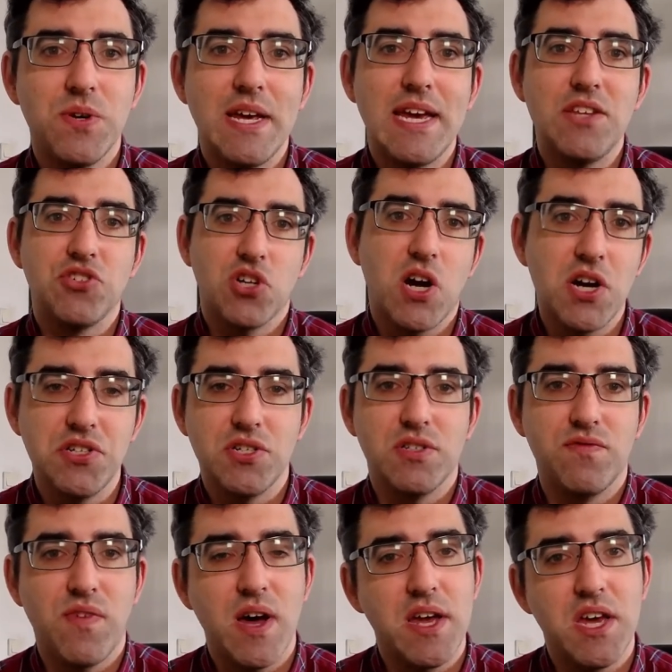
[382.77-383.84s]
It charges
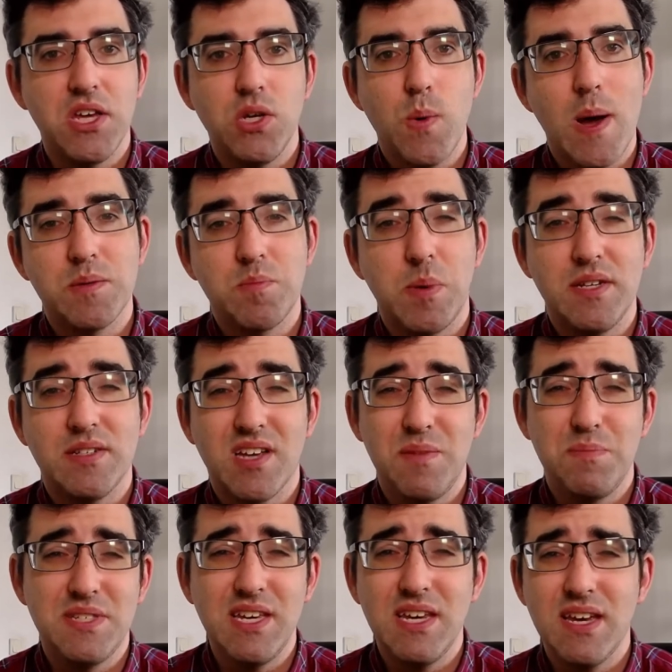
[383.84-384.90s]
via USB
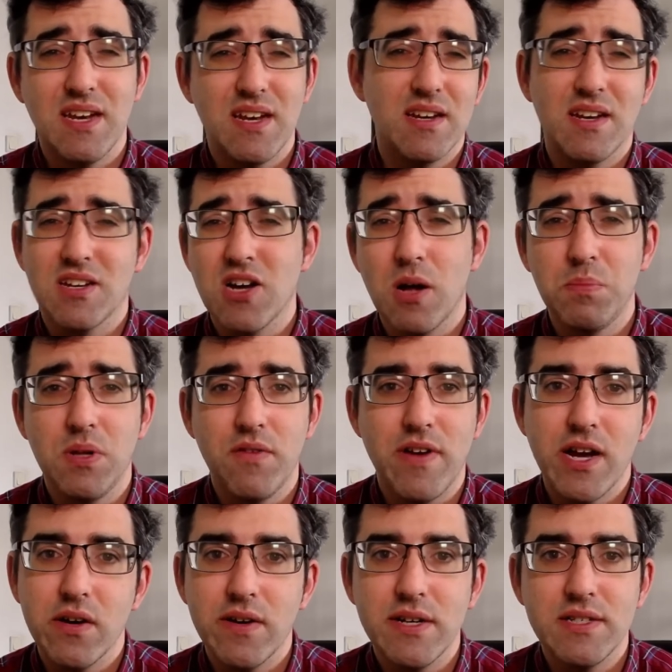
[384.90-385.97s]
Type-C, and in a couple of
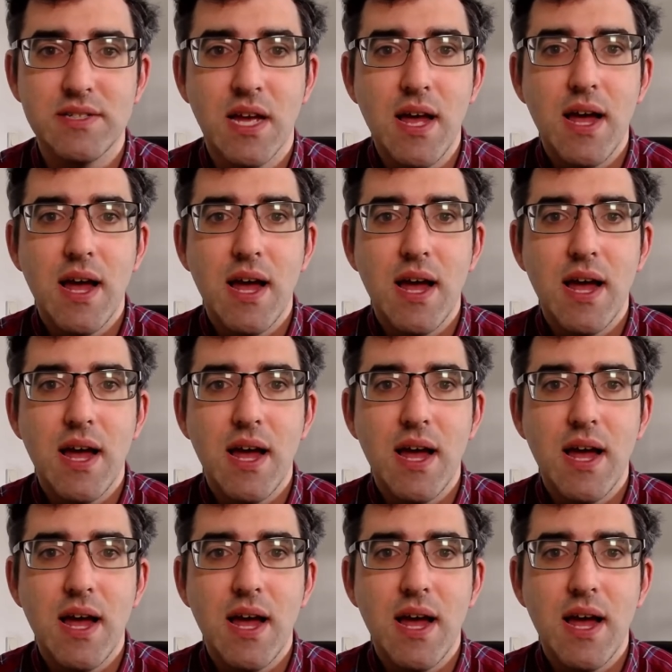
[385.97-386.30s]
hours,